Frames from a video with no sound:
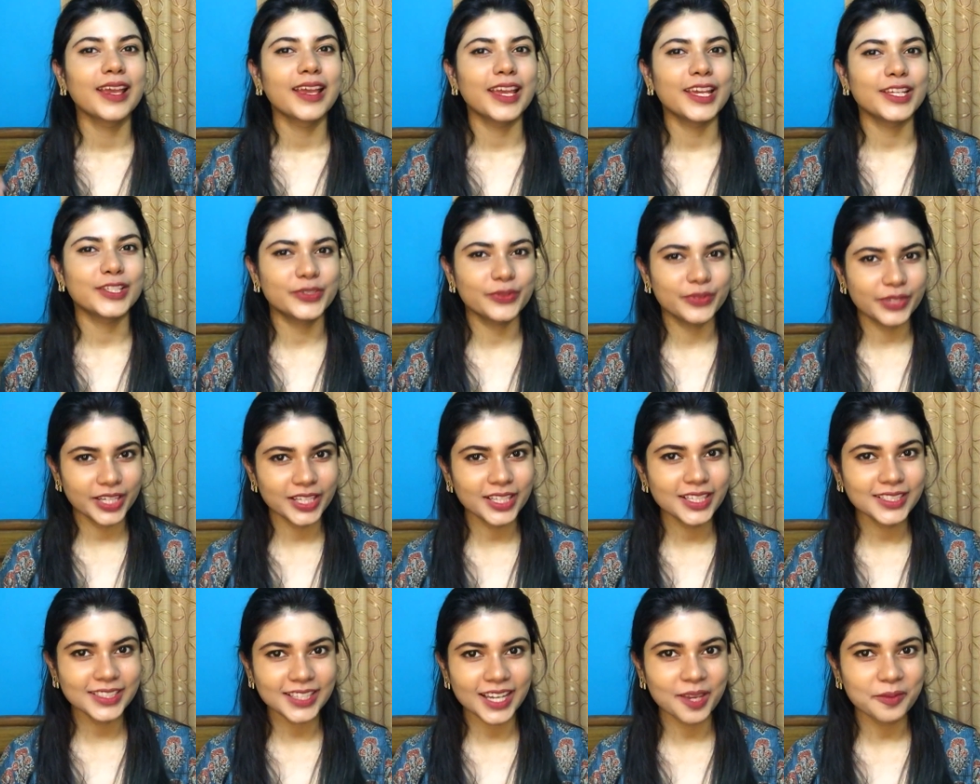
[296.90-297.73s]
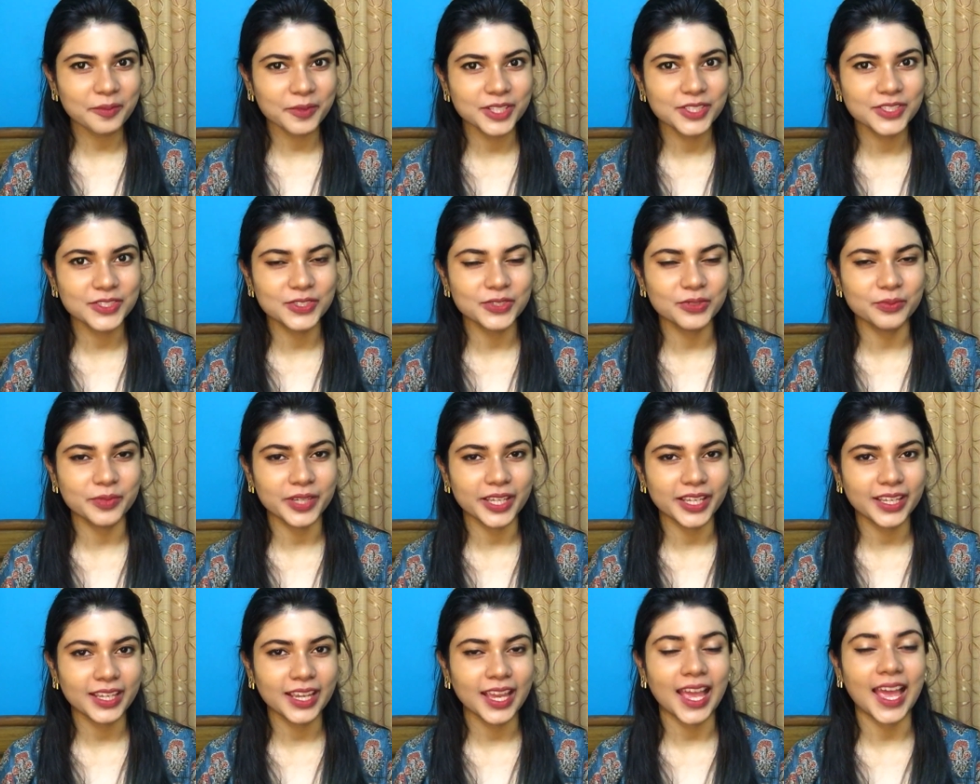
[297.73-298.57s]
it's really time
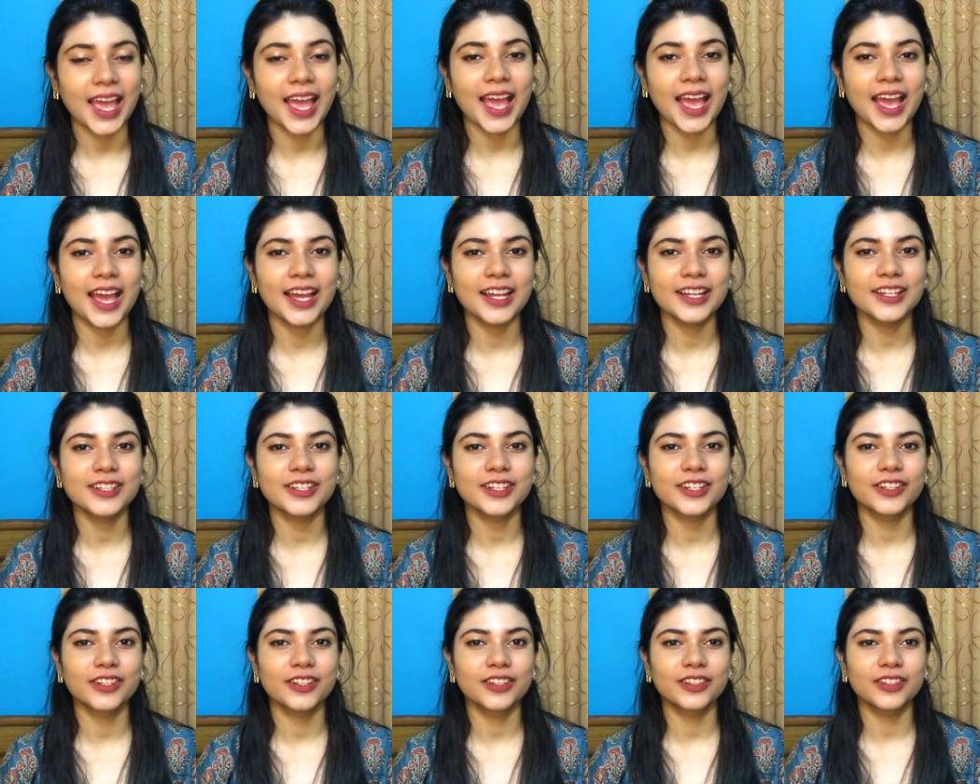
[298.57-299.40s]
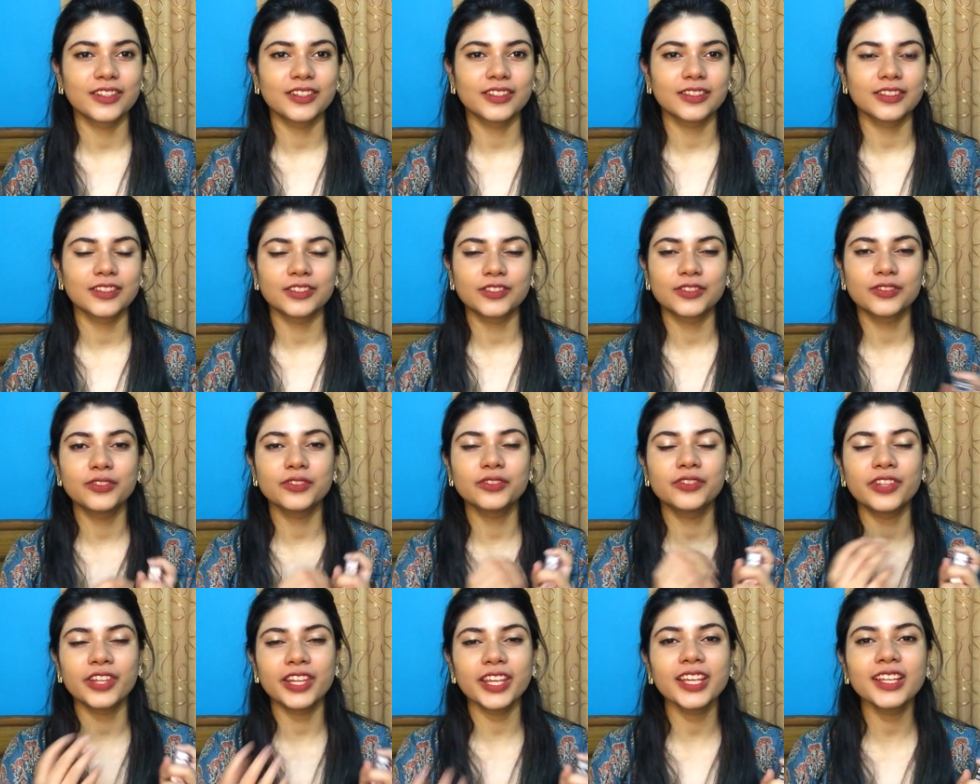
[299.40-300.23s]
consuming and
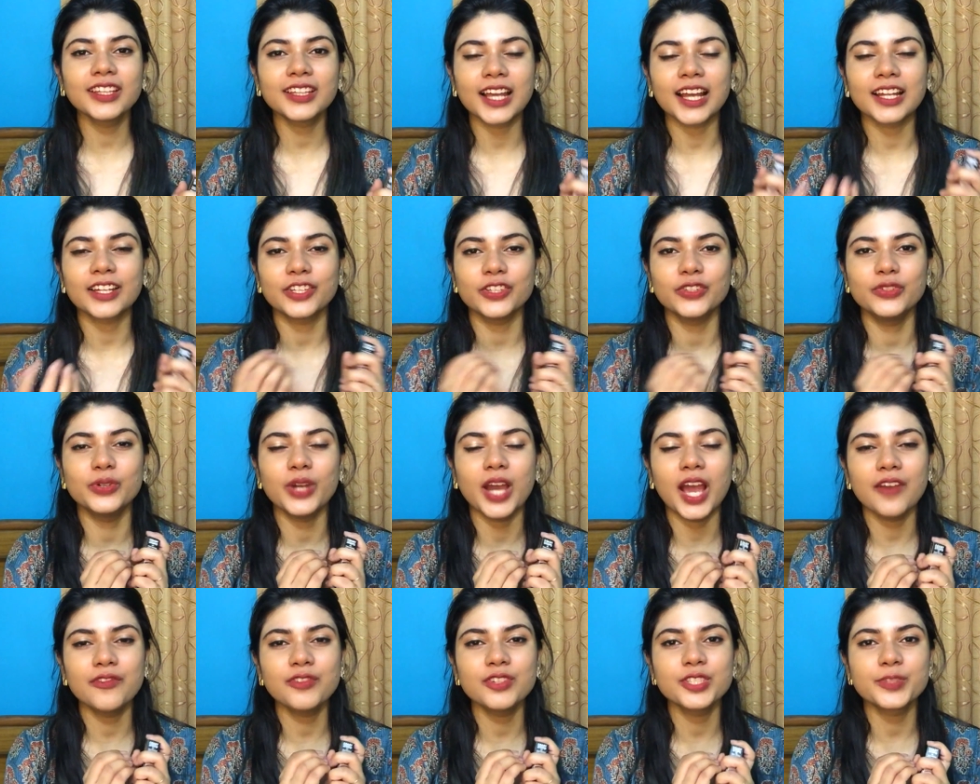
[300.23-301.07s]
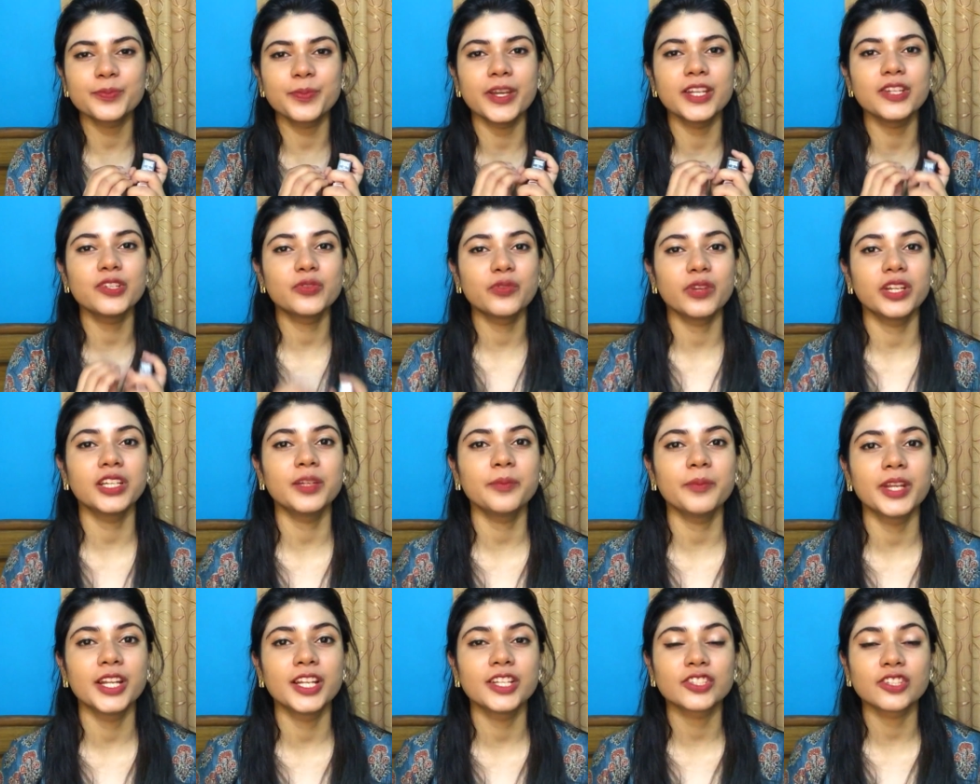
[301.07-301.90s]
to think that you have to spend
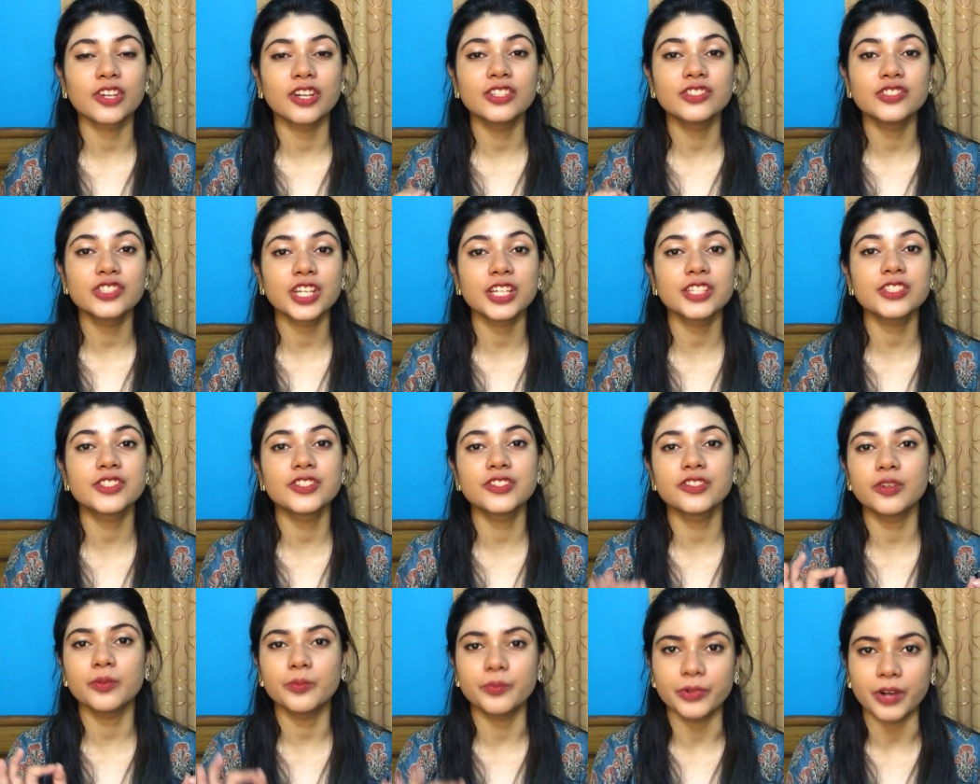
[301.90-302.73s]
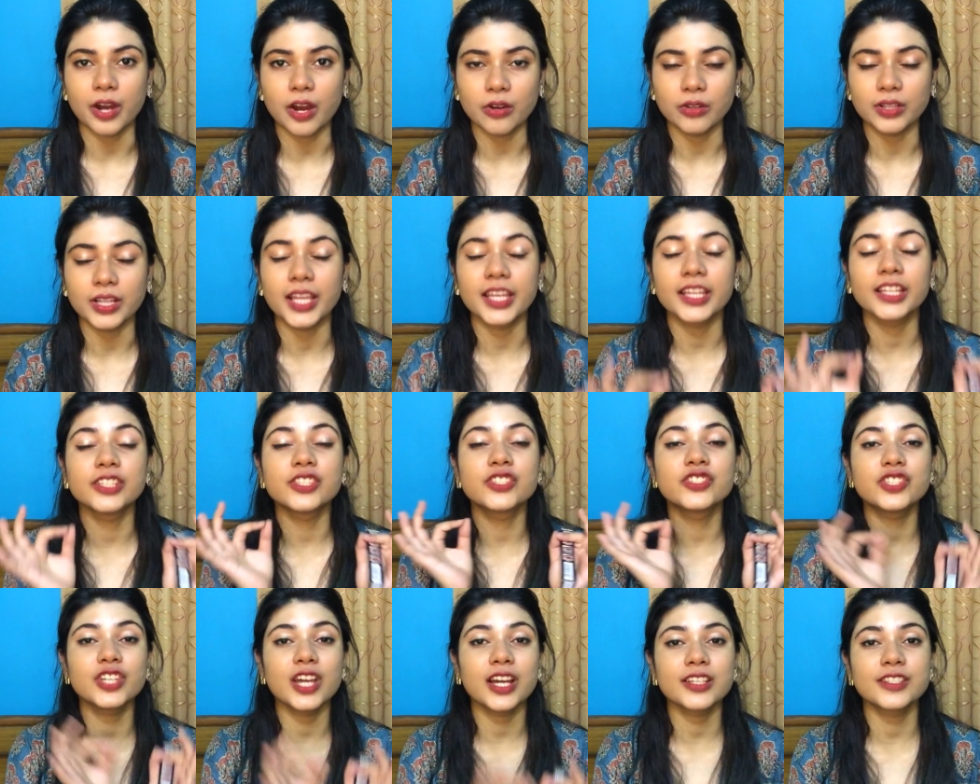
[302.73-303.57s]
20 minutes on just your brow,
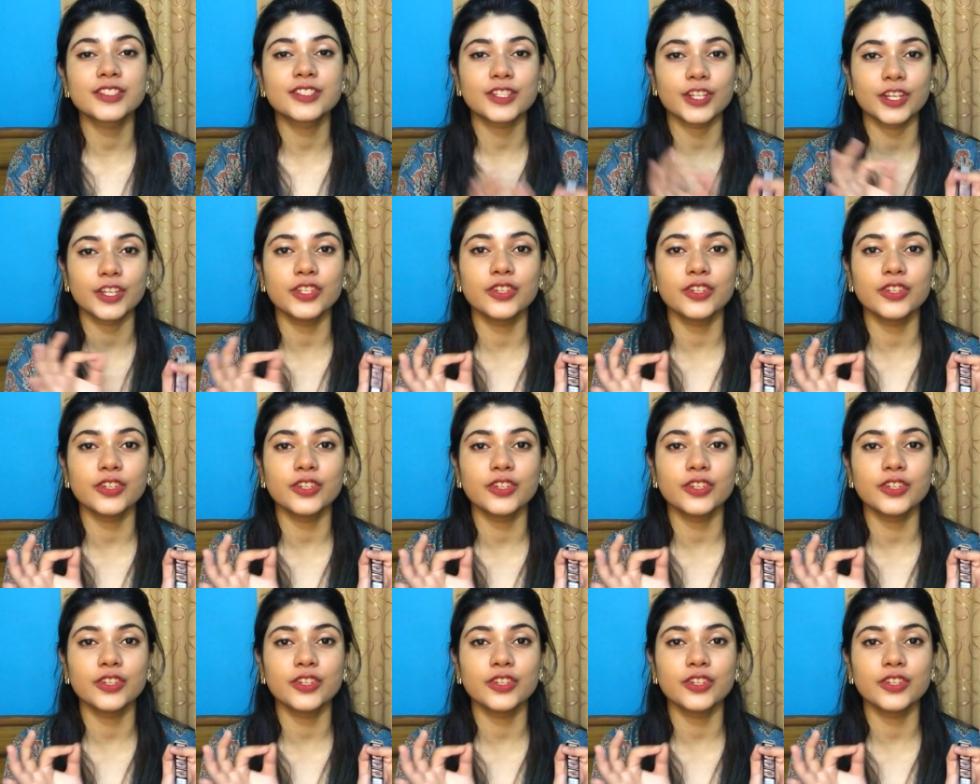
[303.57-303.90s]
like just